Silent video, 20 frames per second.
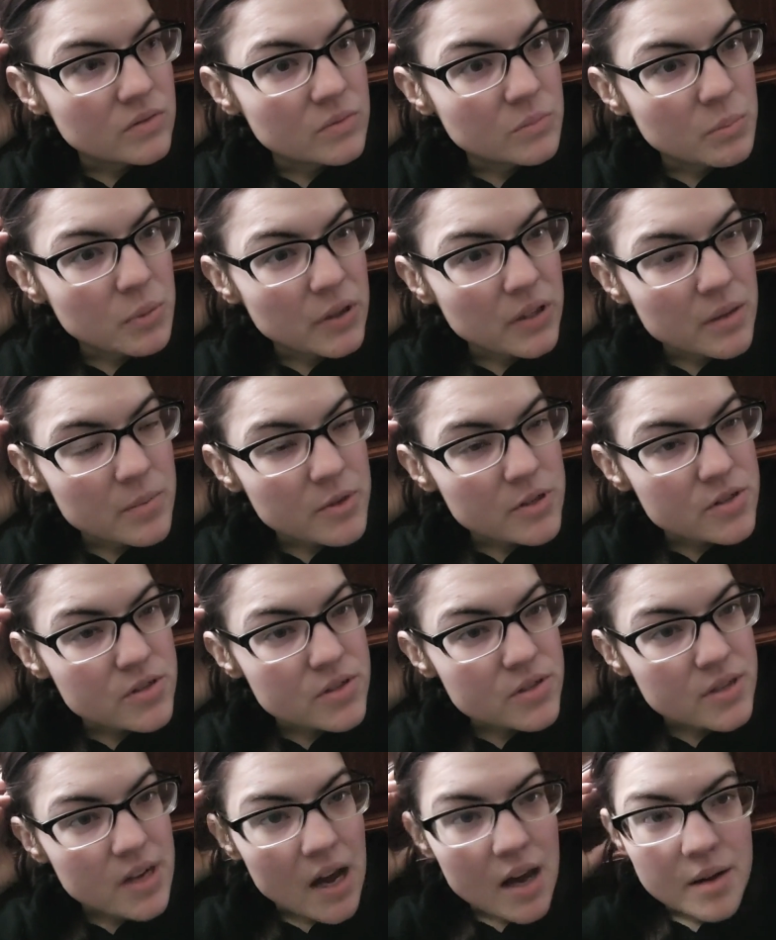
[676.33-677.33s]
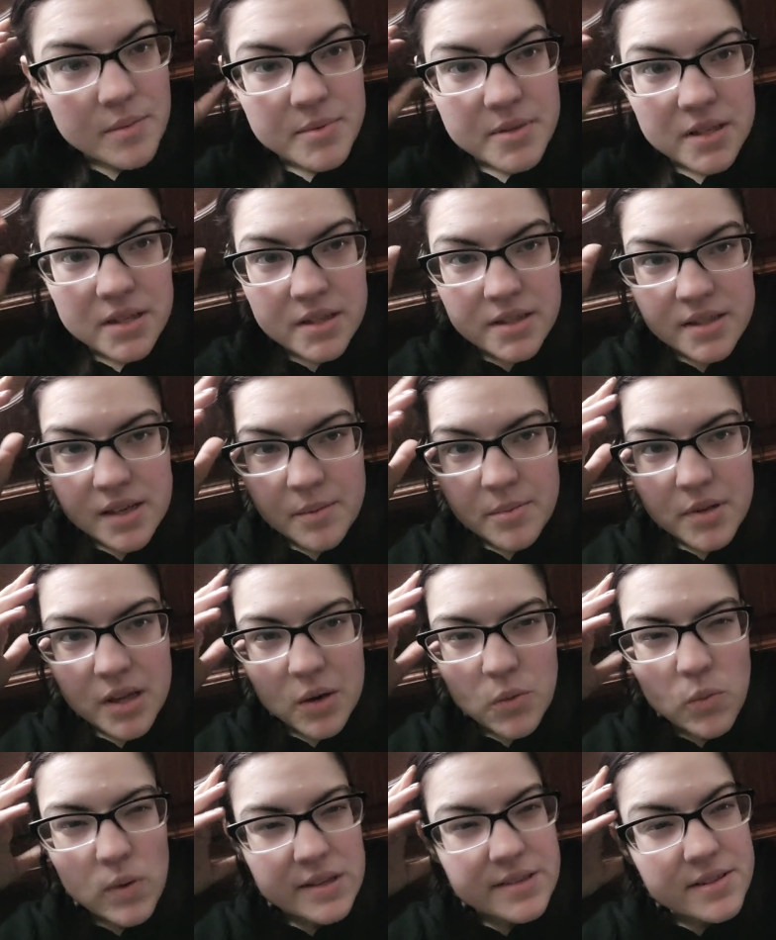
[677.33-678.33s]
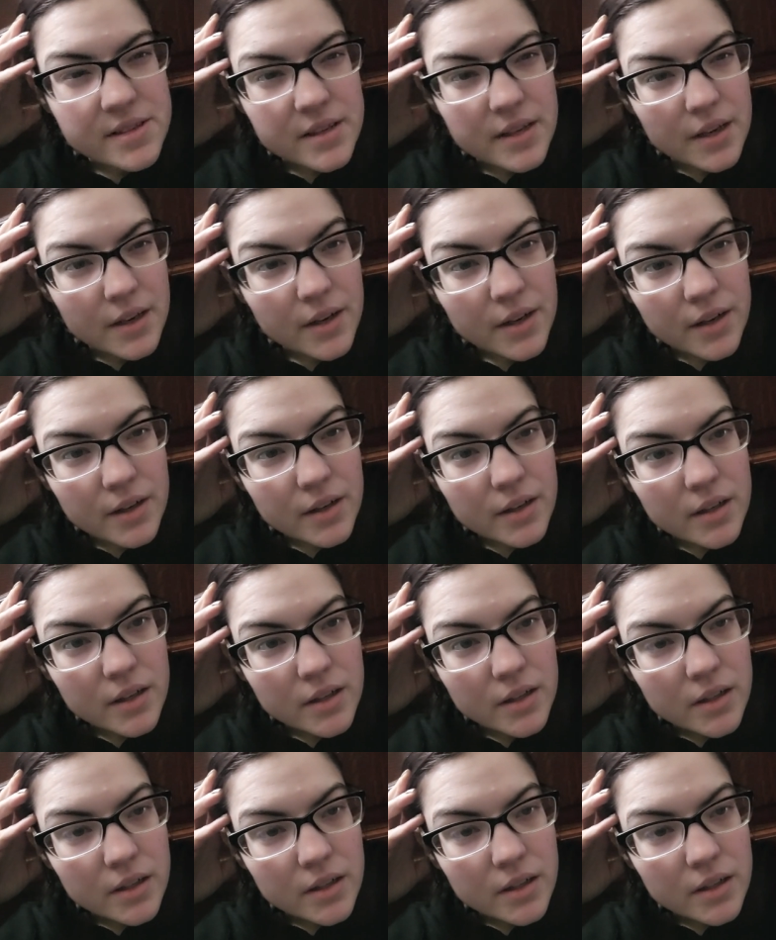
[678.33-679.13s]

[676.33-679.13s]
pretty much stopped except like once a year.